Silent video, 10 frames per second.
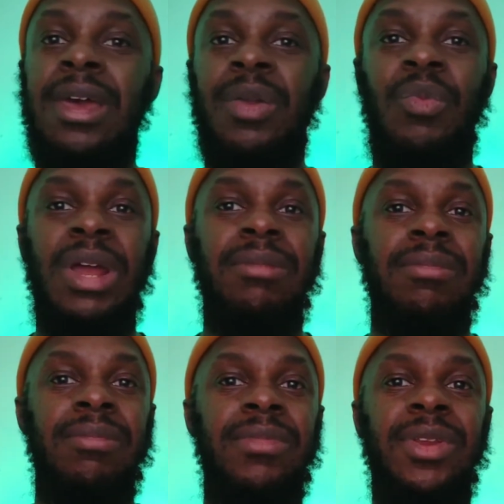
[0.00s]
and
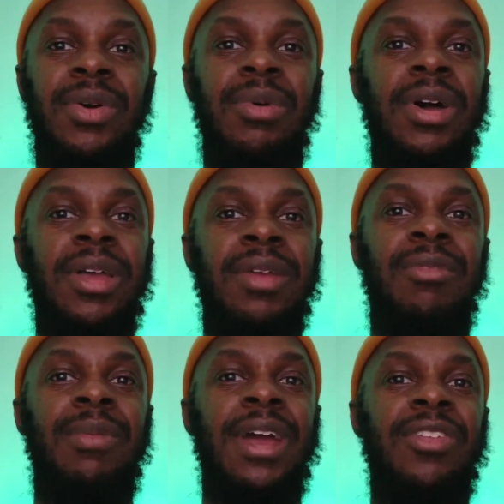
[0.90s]
went, you know what, it
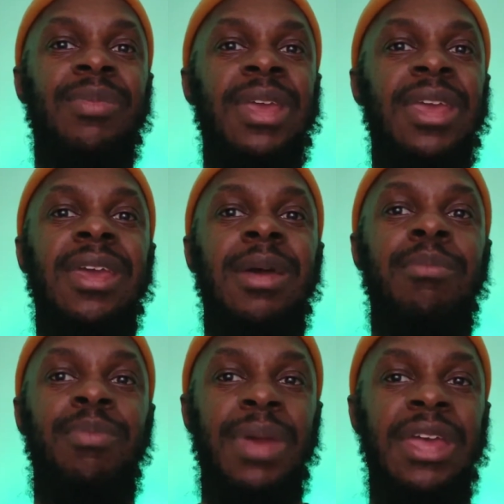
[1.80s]
reminds me
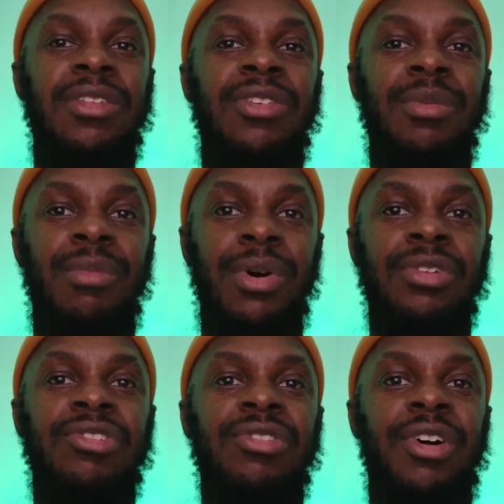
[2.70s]
a bit too
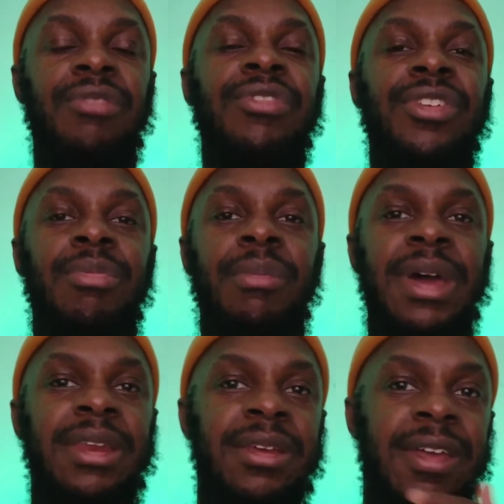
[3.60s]
much of
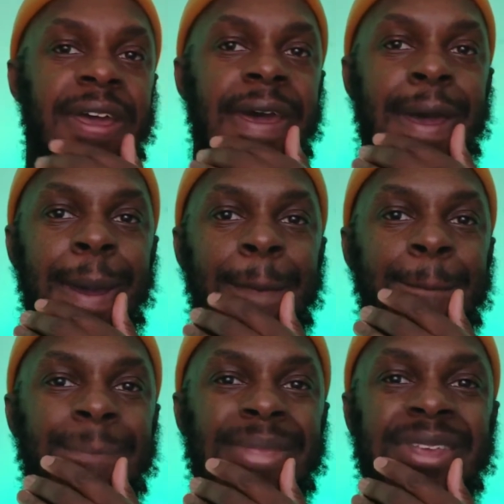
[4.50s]
Superman,
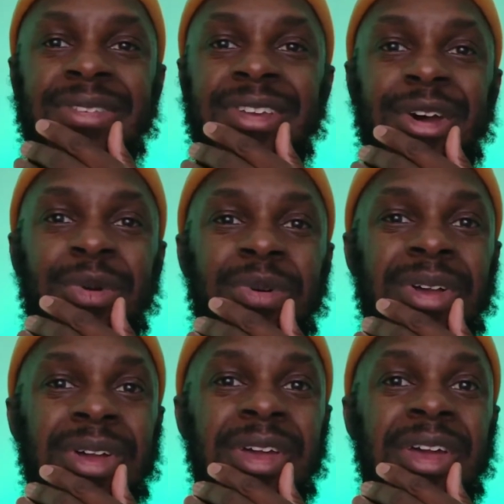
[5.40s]
so
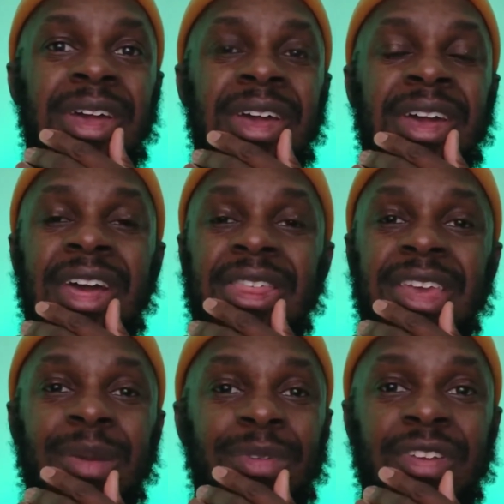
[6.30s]
I
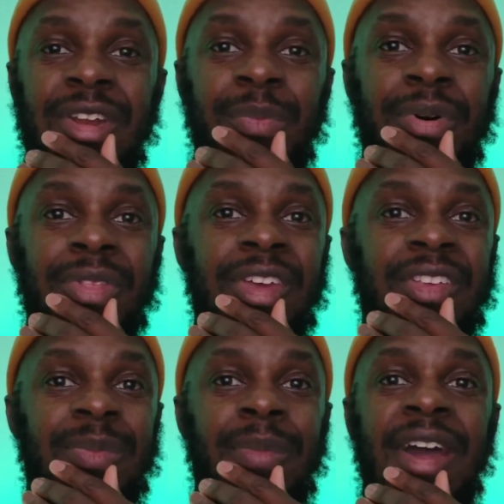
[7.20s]
think I'm just going to put
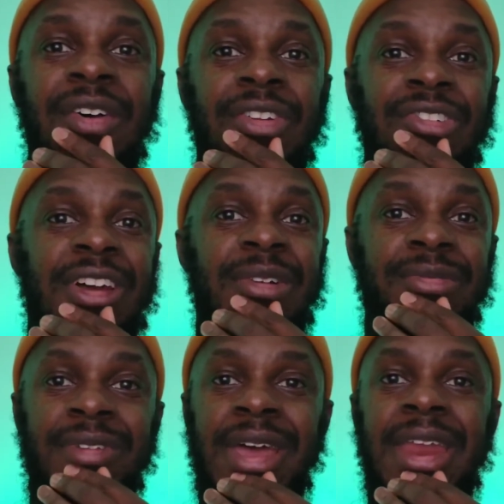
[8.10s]
this back on the
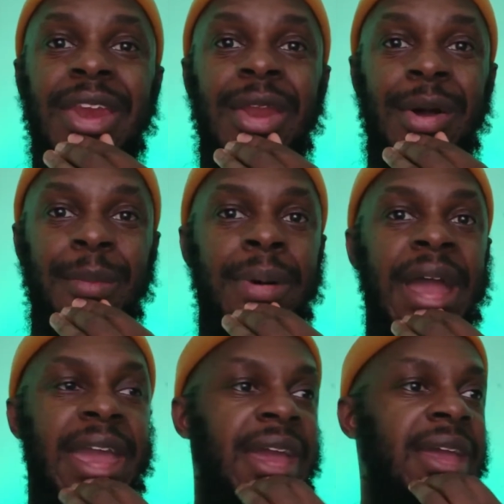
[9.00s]
shelf and not
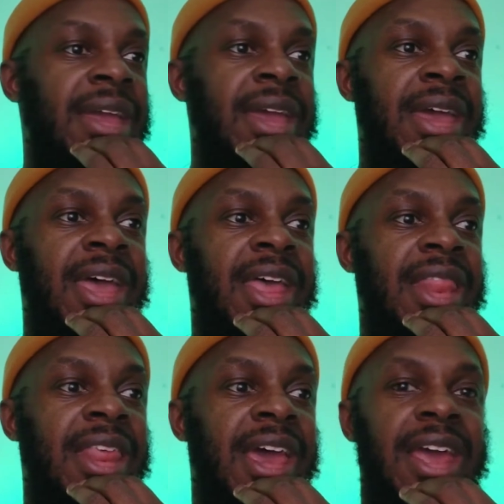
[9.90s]
buy it.
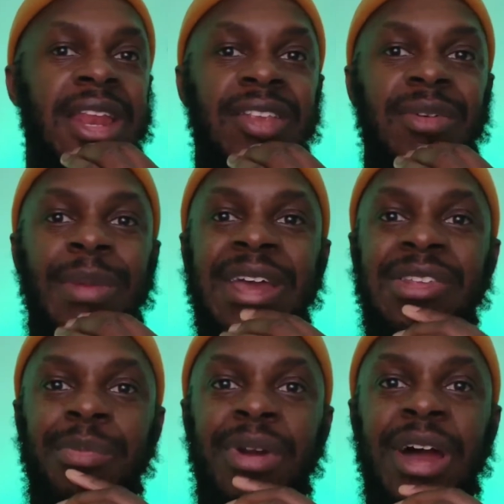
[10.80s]
And then, to my
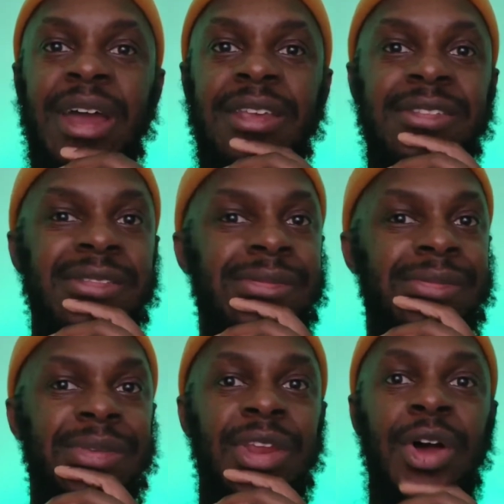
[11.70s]
surprise,
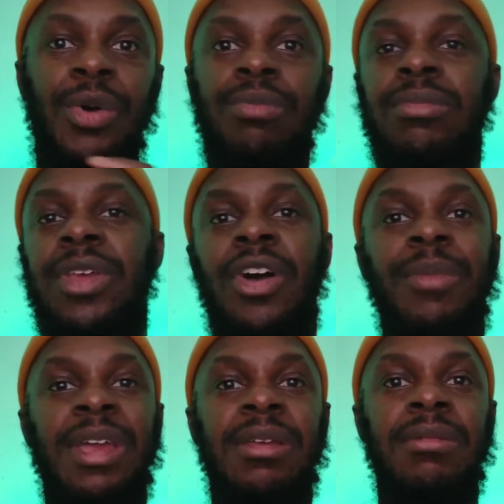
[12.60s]
you know, the
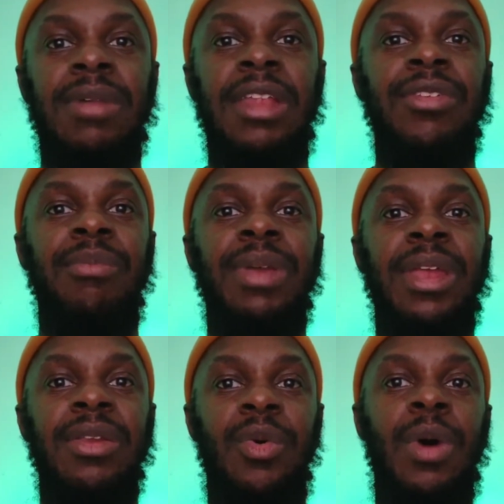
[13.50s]
comic ends up
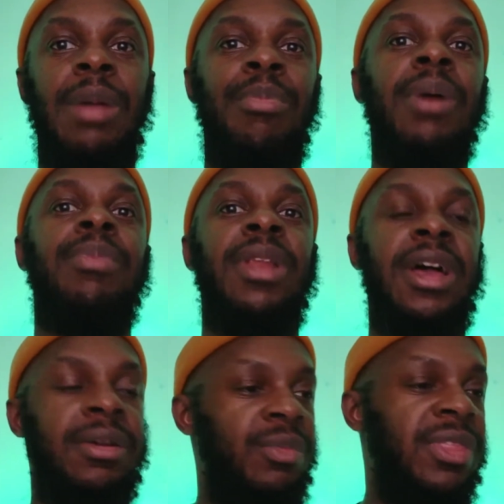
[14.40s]
being quite
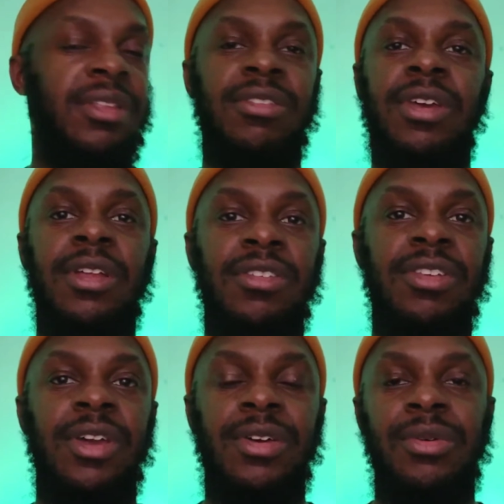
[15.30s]
popular within certain
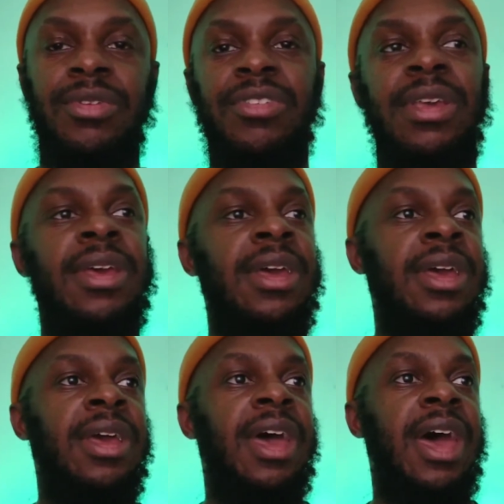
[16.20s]
circles,
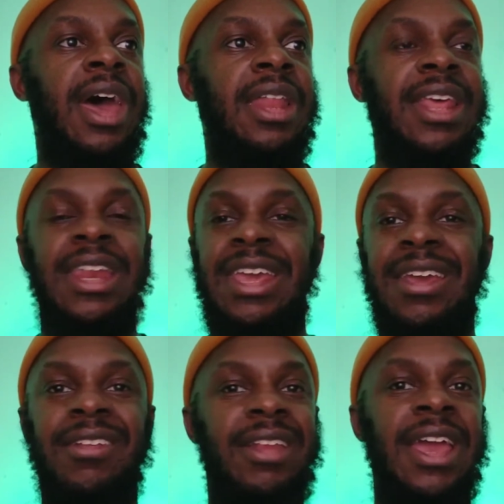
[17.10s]
and then
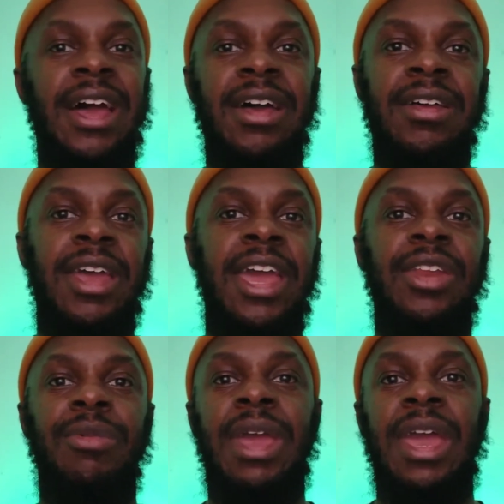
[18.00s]
years later I
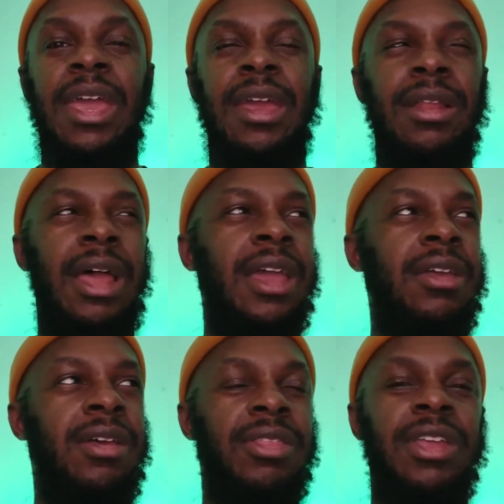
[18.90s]
end up getting
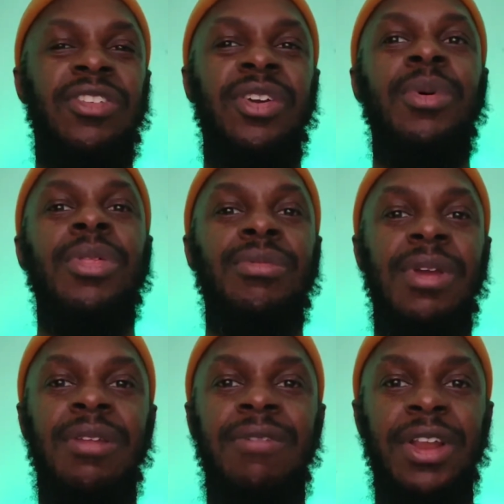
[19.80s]
like, I think 2 or
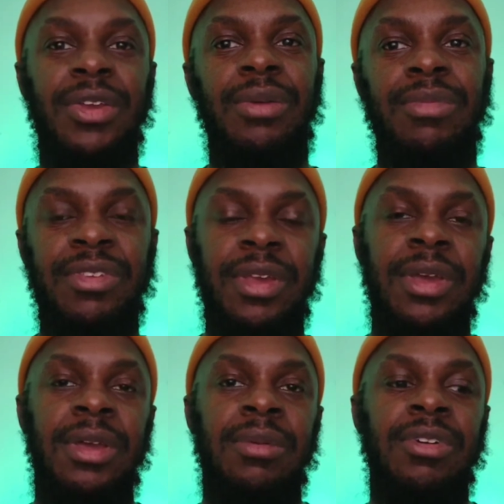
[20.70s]
3 of the volumes,
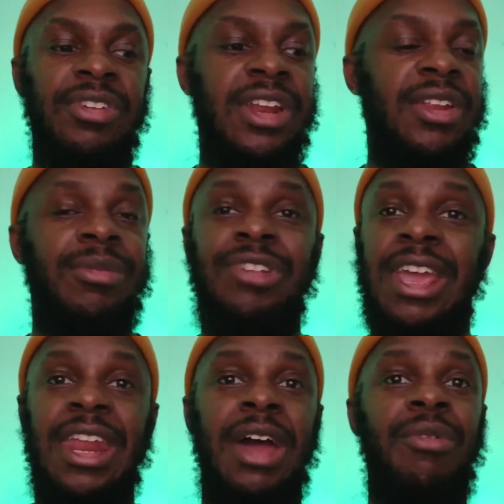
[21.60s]
which I ended up
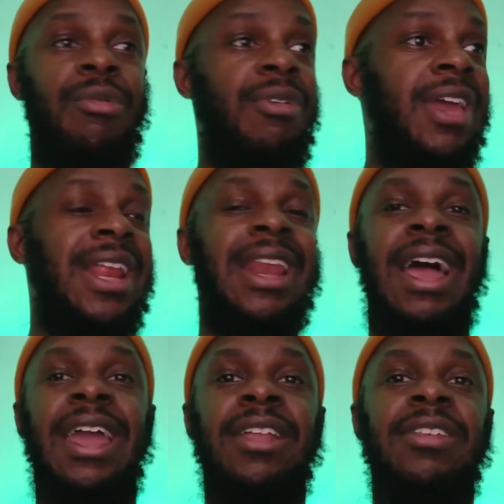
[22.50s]
checking out, really
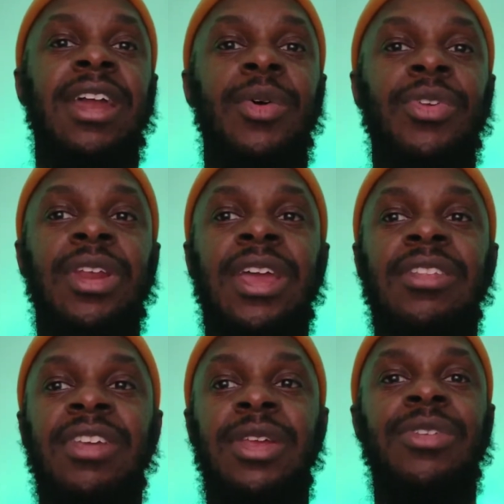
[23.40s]
liked, and I was going to
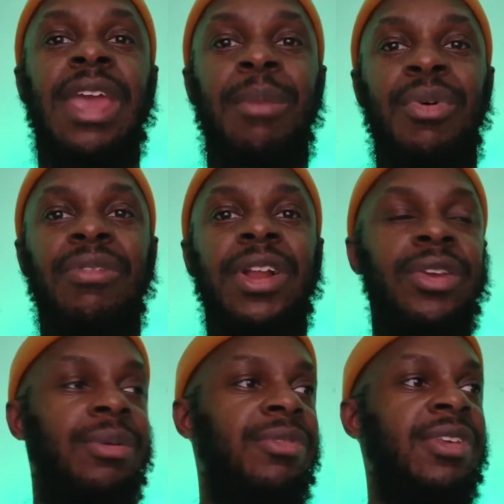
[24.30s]
continue to get more
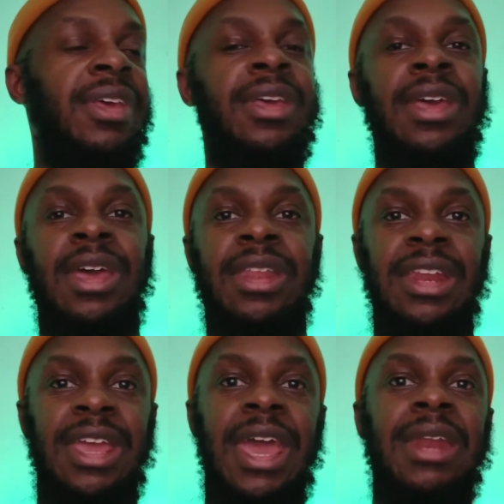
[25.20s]
volumes. And
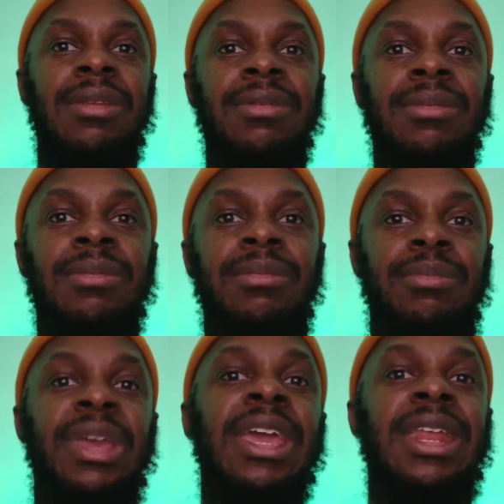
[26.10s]
then again,
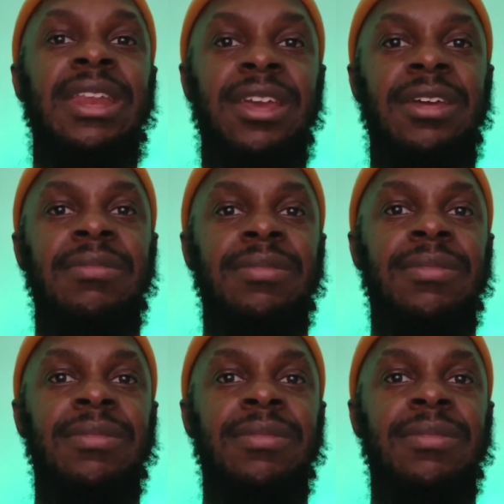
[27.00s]
being an idiot,